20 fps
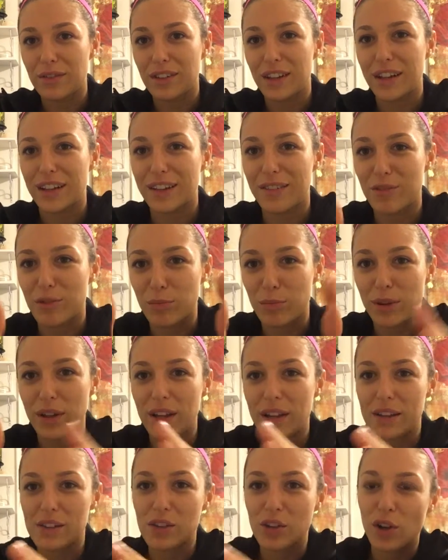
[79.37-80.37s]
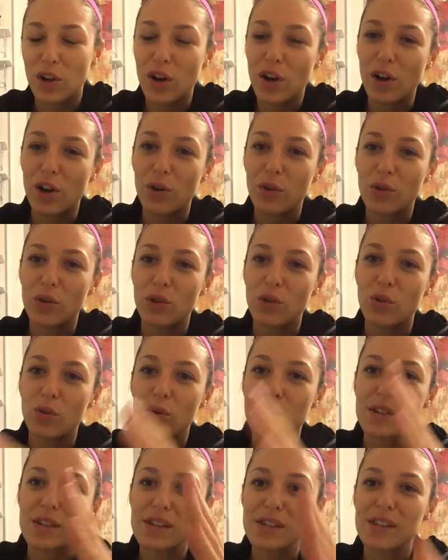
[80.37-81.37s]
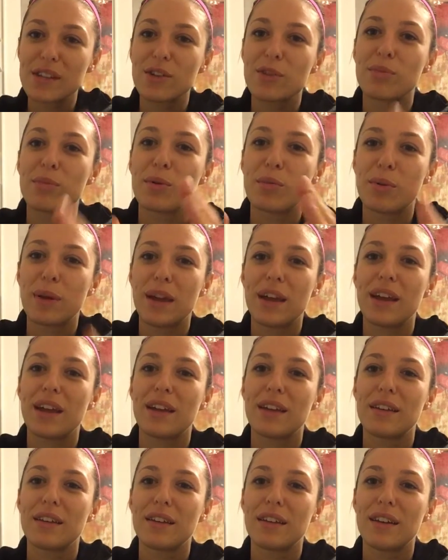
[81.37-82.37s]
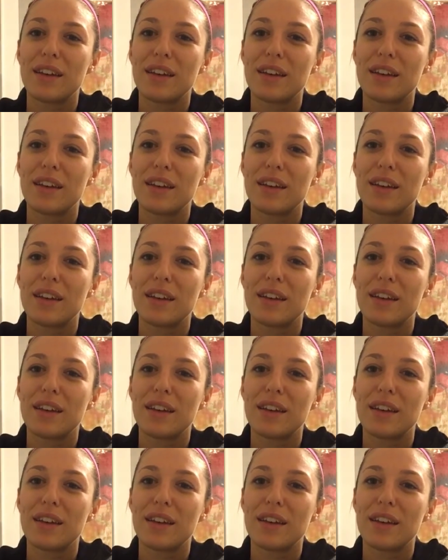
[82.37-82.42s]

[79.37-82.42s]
like if the plan doesn't go, you are still prepared.